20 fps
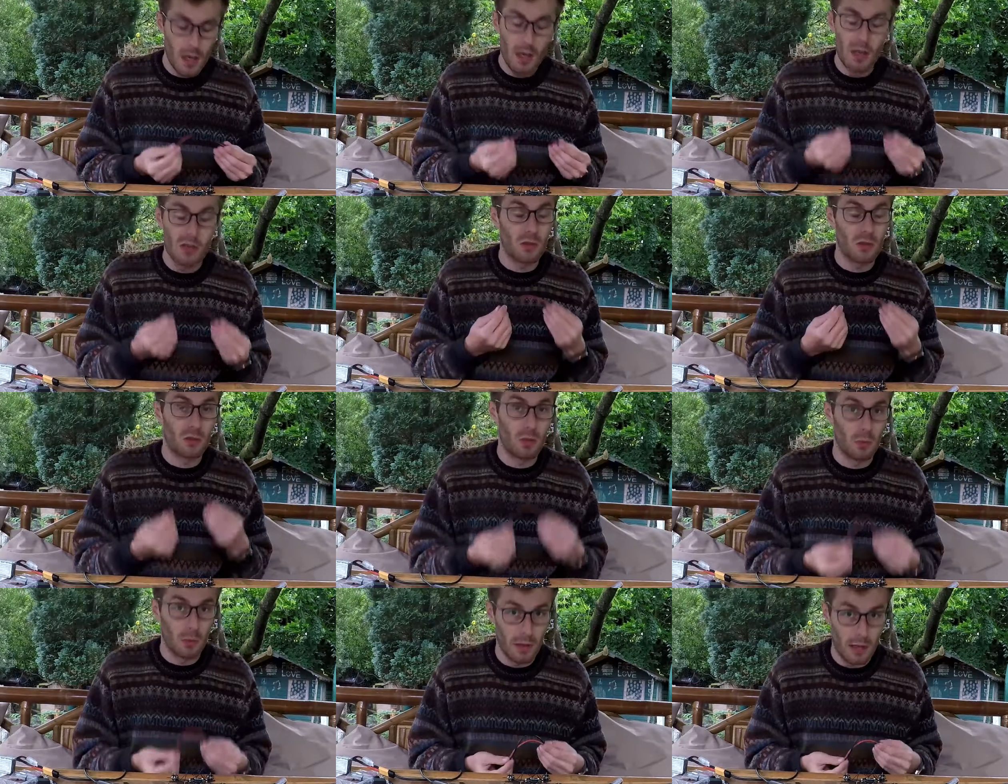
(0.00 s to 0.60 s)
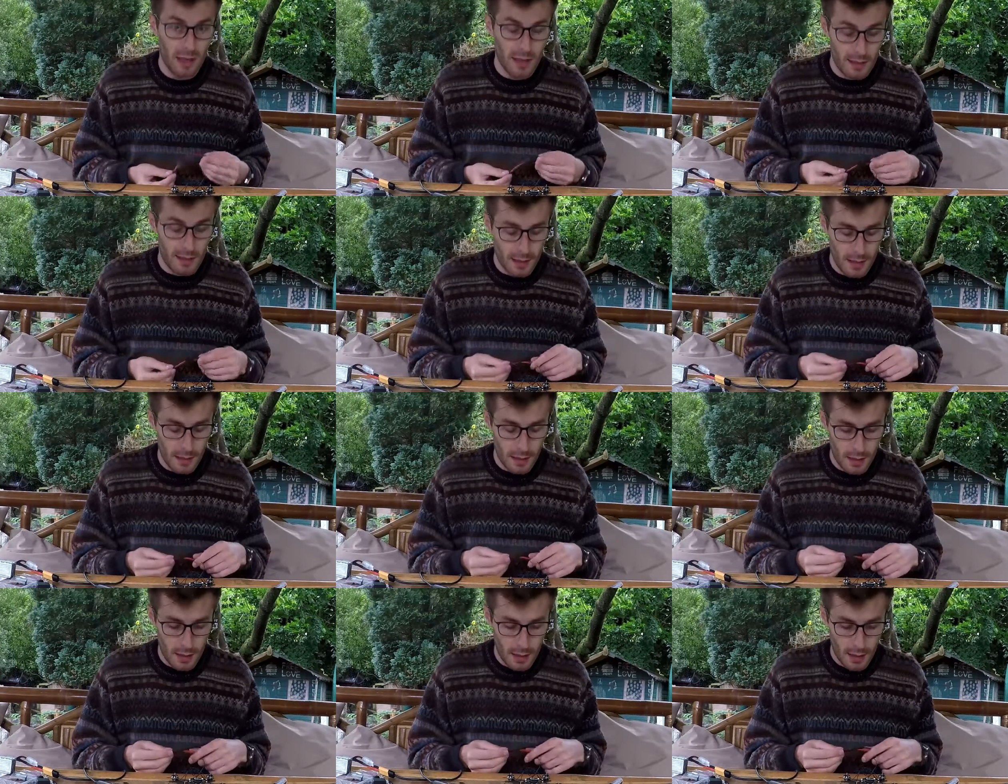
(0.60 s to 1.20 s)
It's also
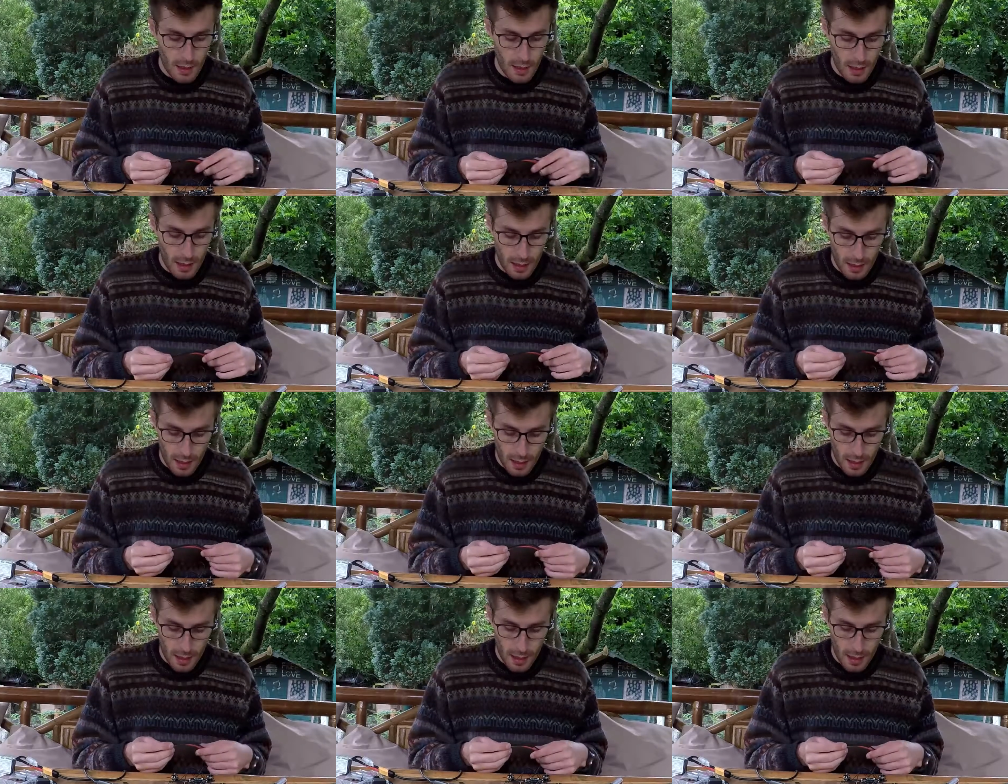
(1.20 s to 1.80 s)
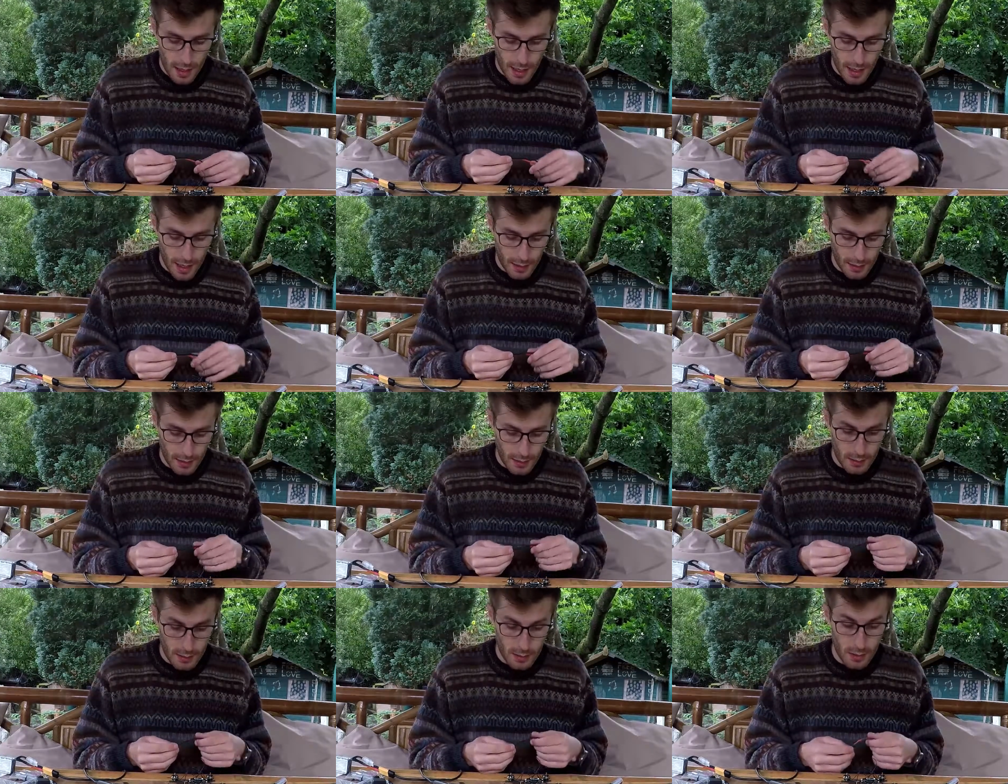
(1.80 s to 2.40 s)
lighter,
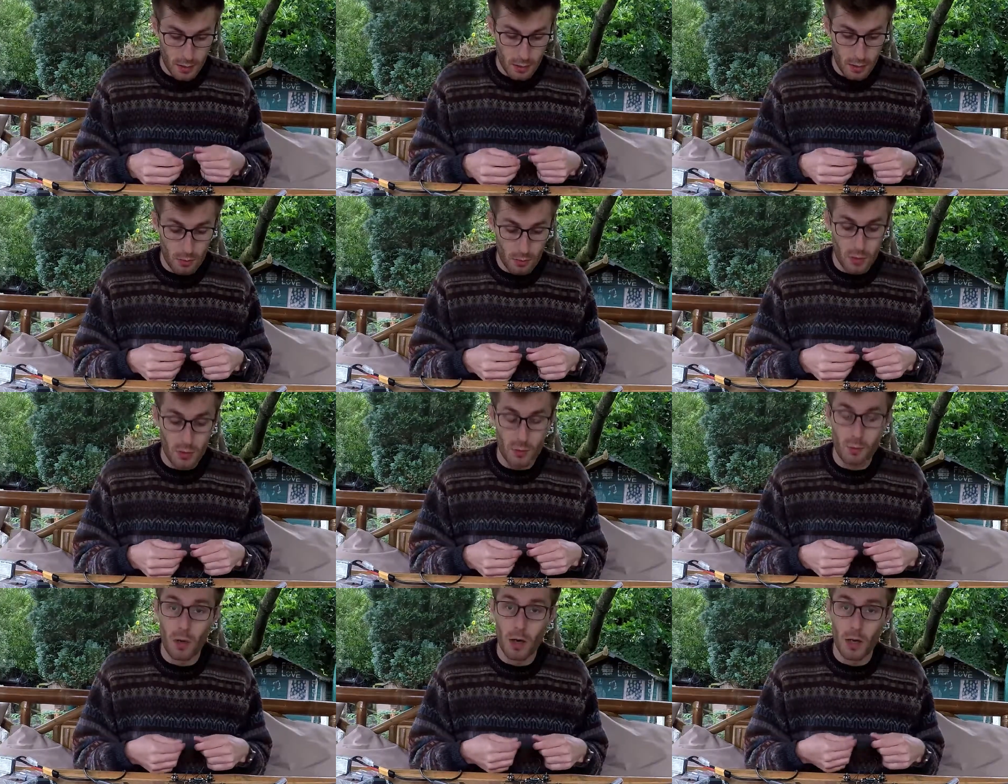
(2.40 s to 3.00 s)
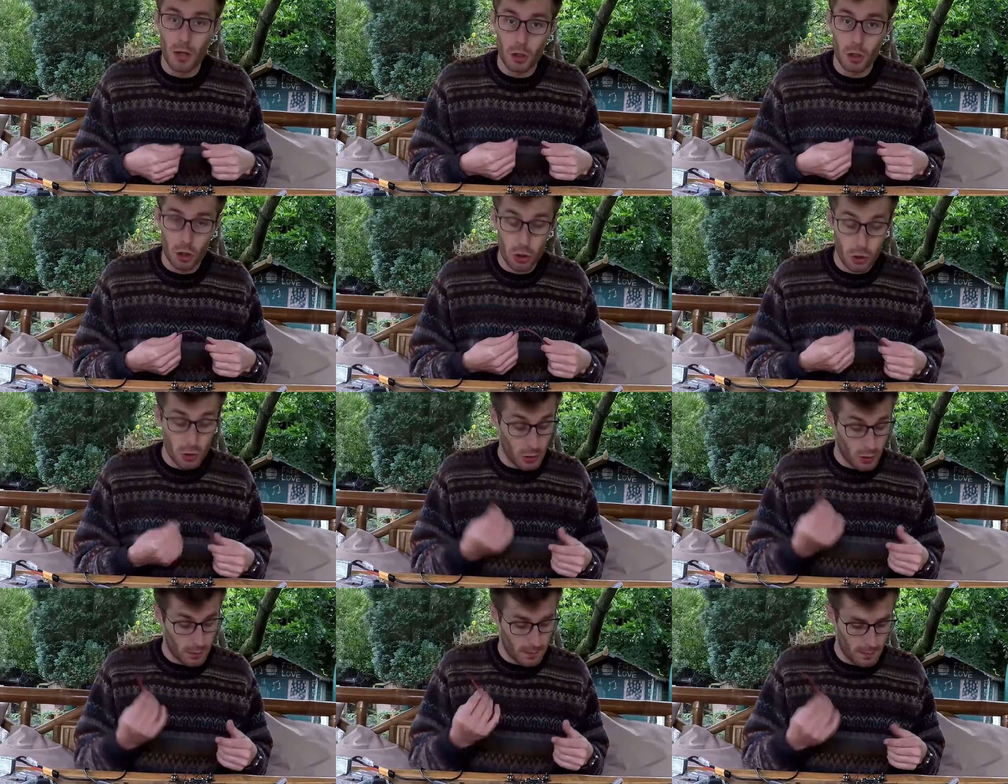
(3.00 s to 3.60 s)
and I see no reason why I
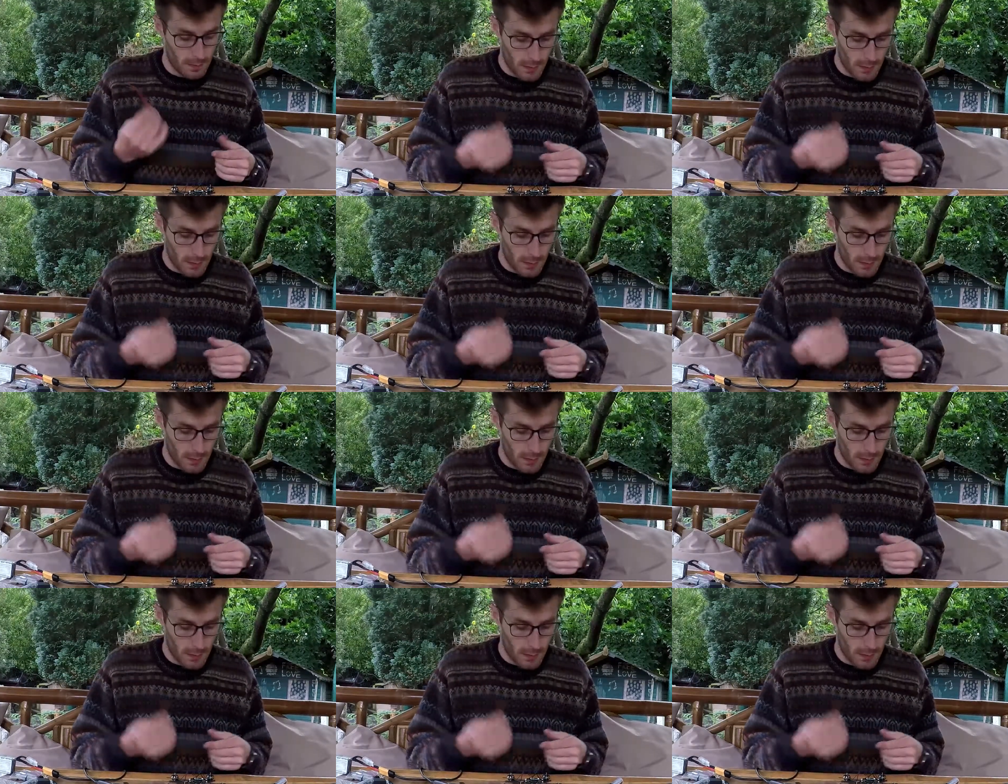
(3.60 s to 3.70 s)
shouldn't.